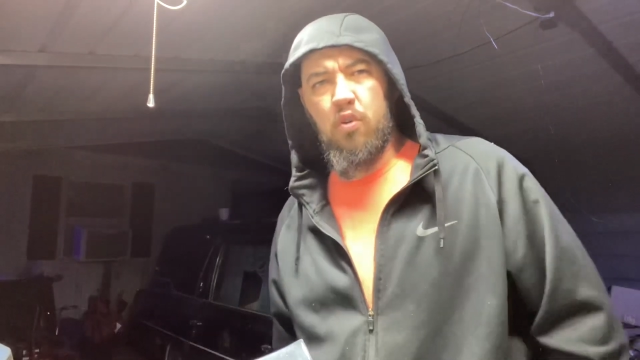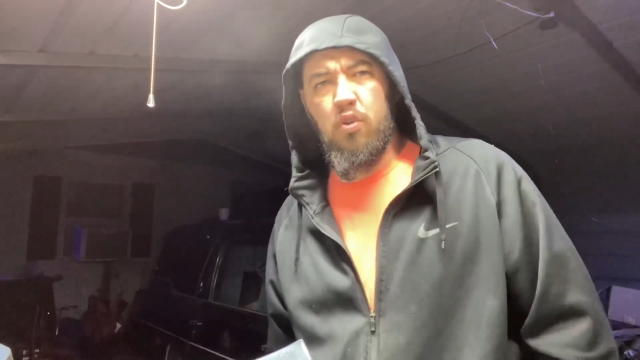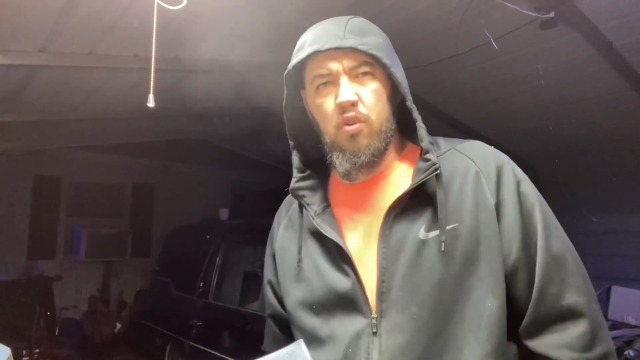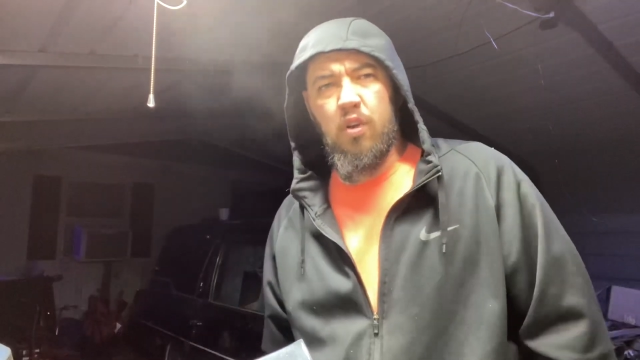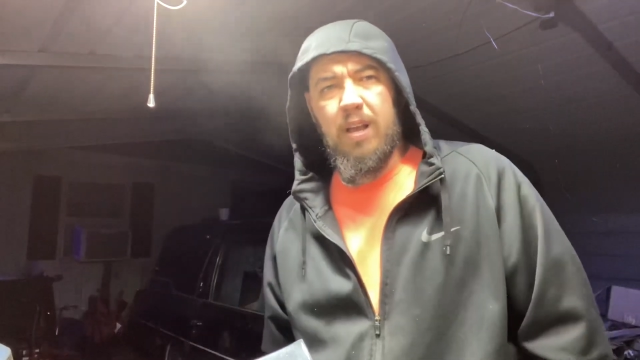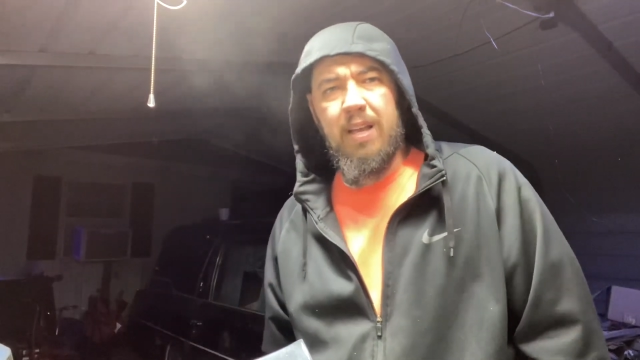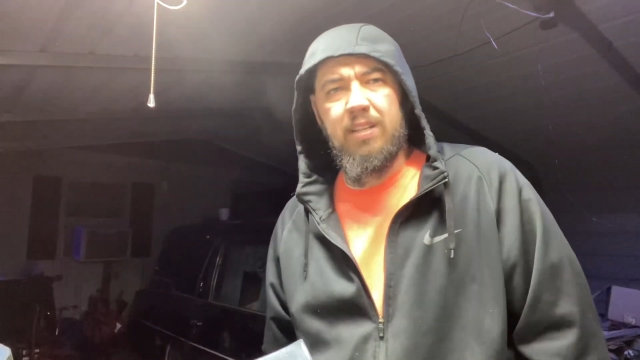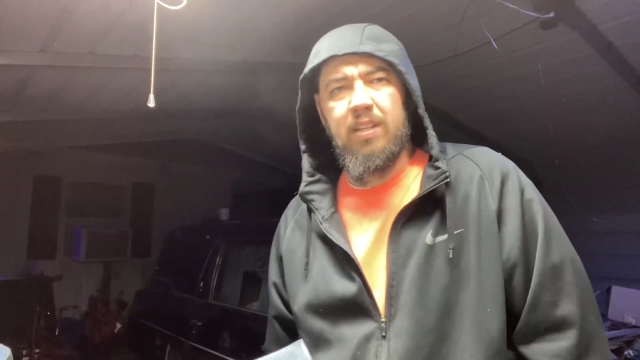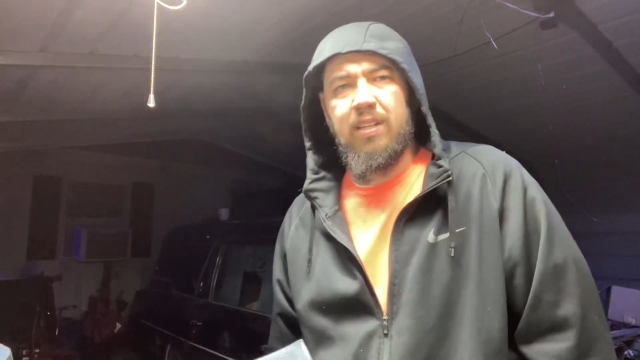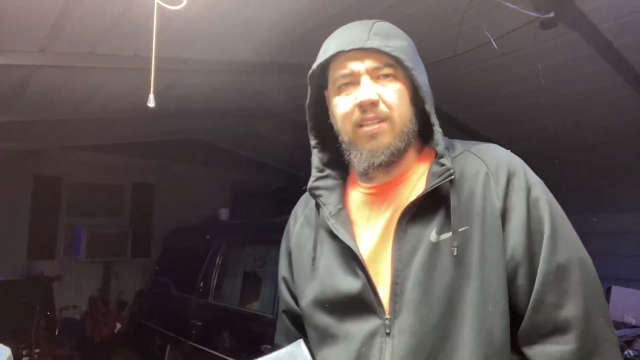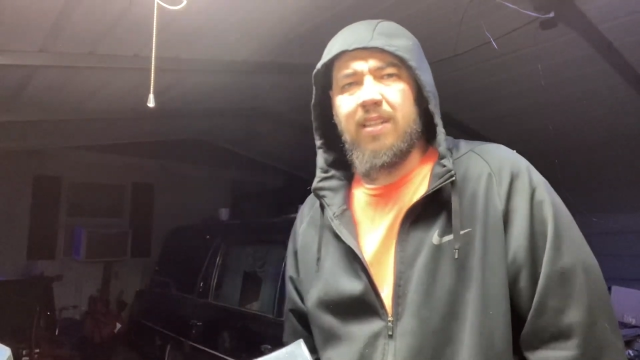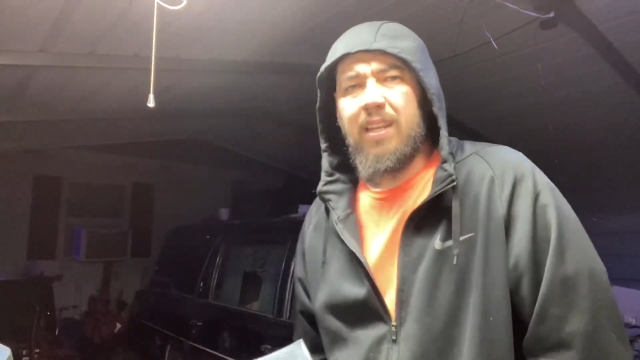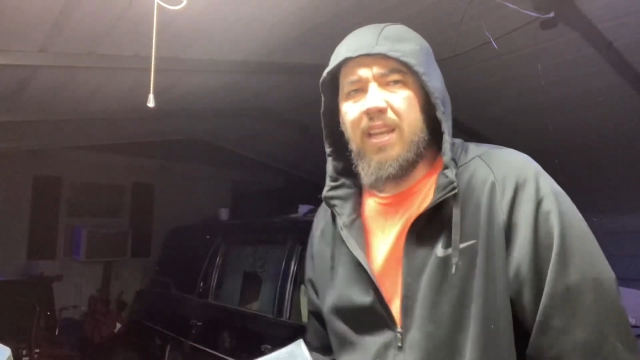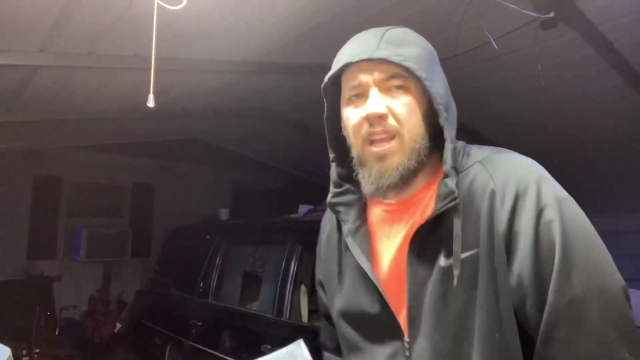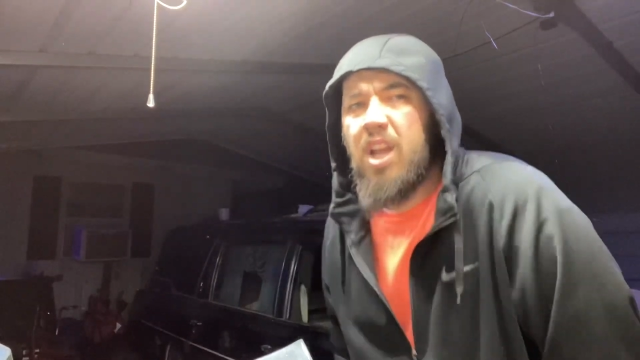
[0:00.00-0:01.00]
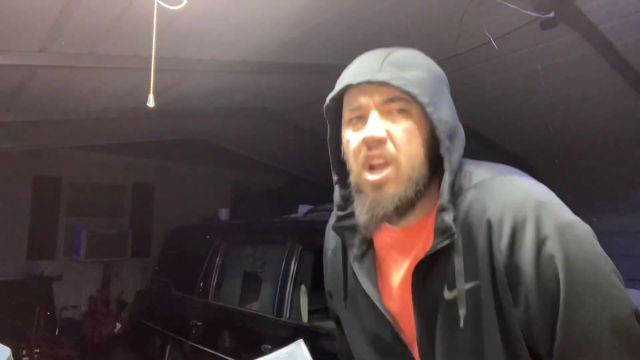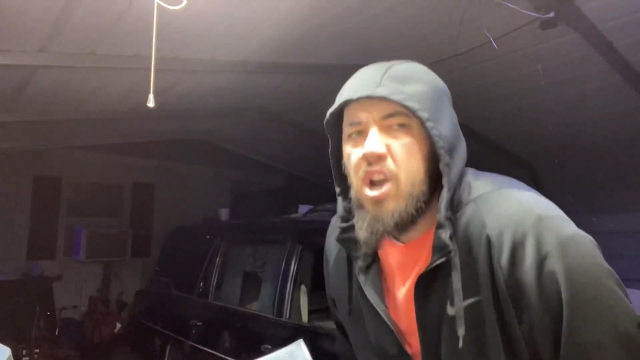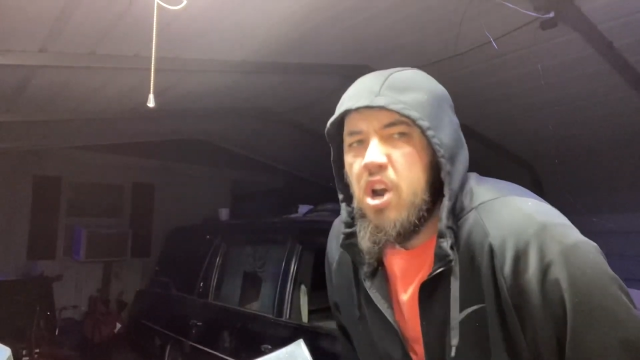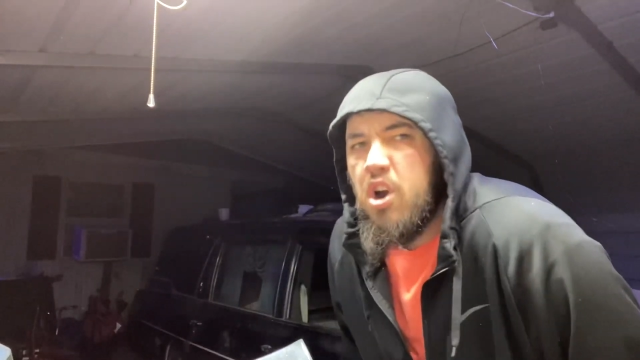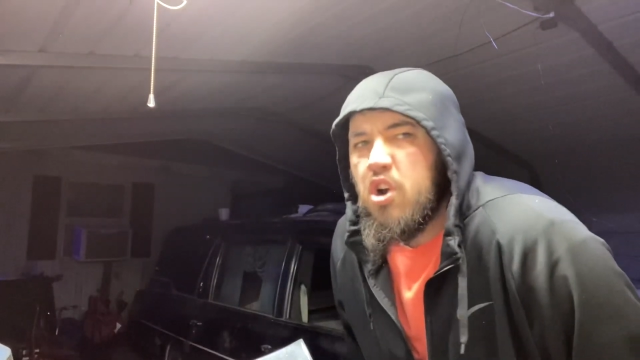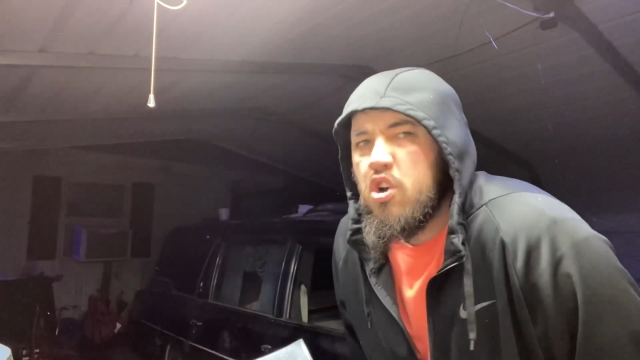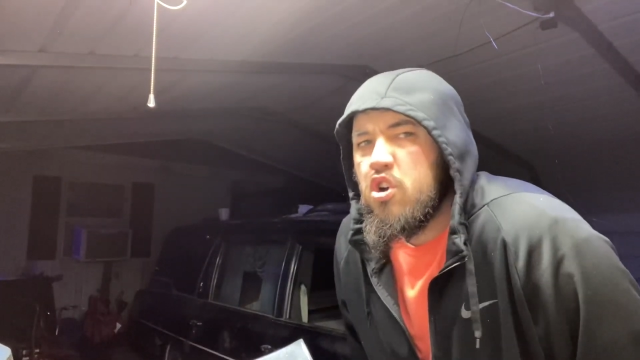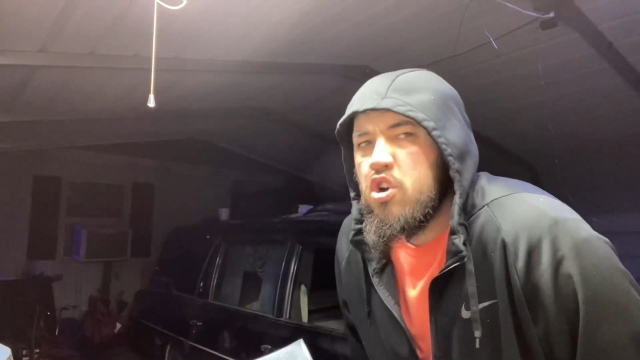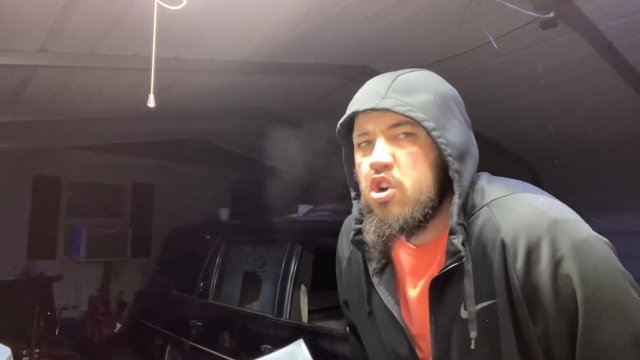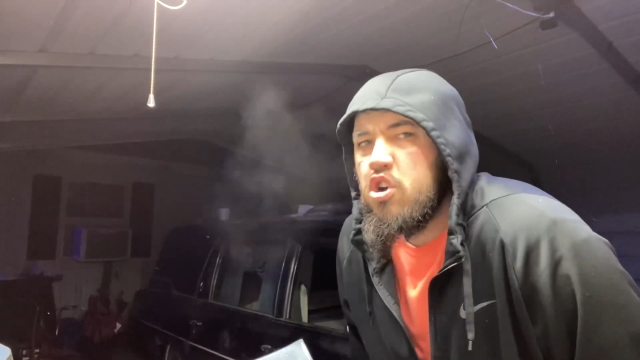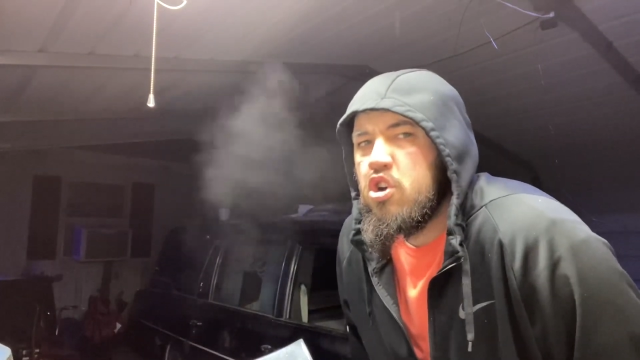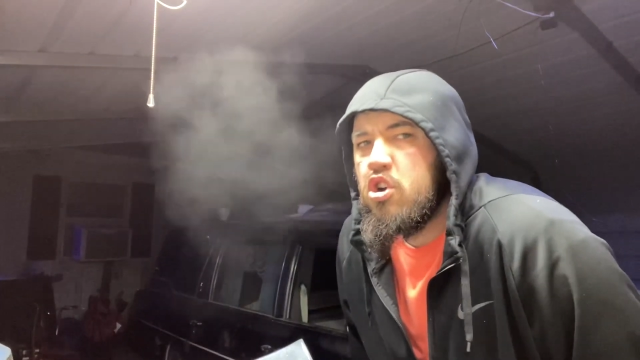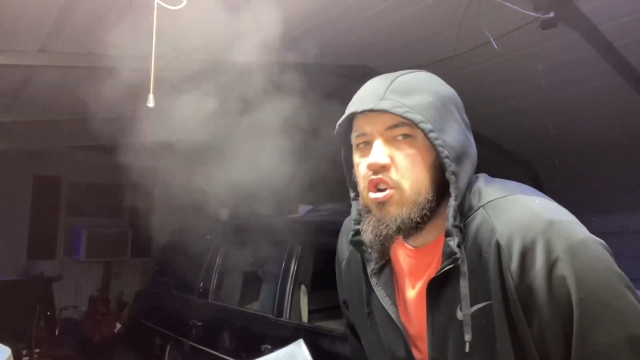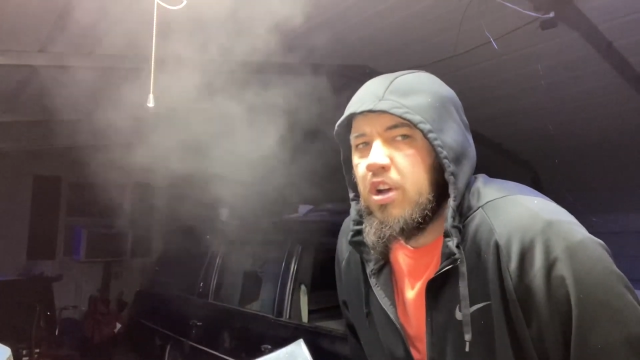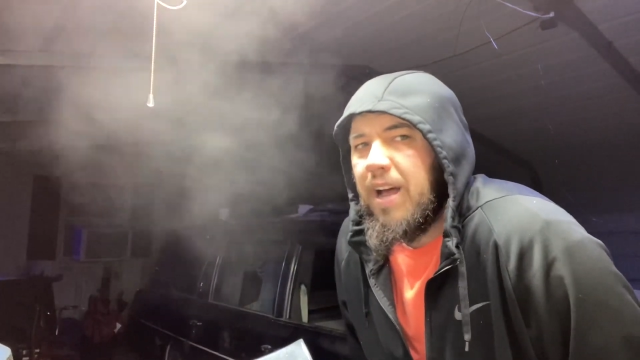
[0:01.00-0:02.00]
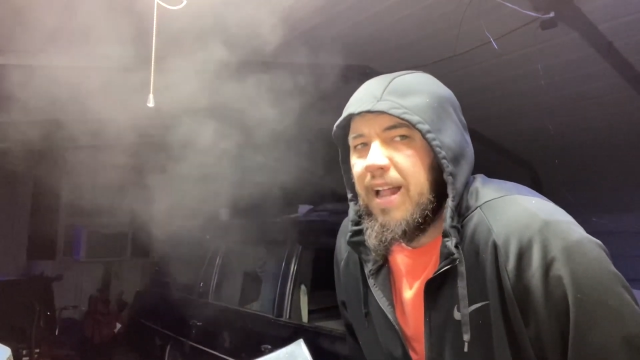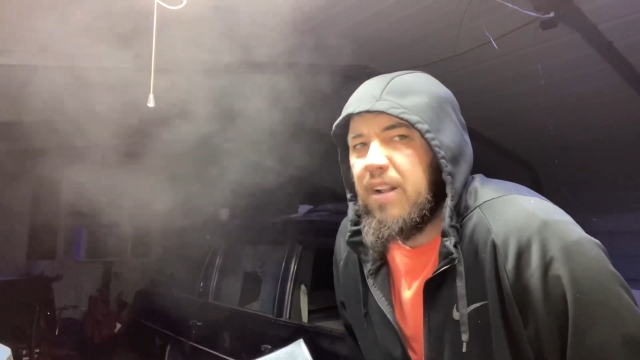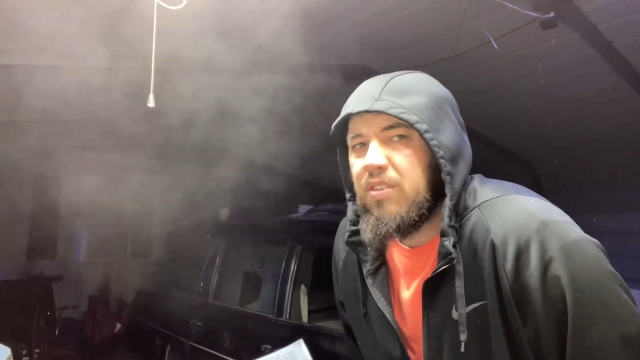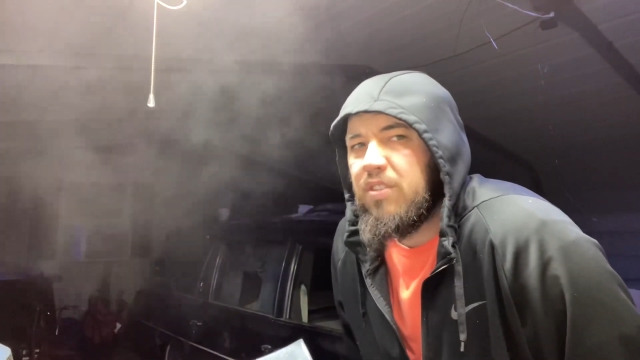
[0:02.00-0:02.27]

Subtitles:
As you can see, I don't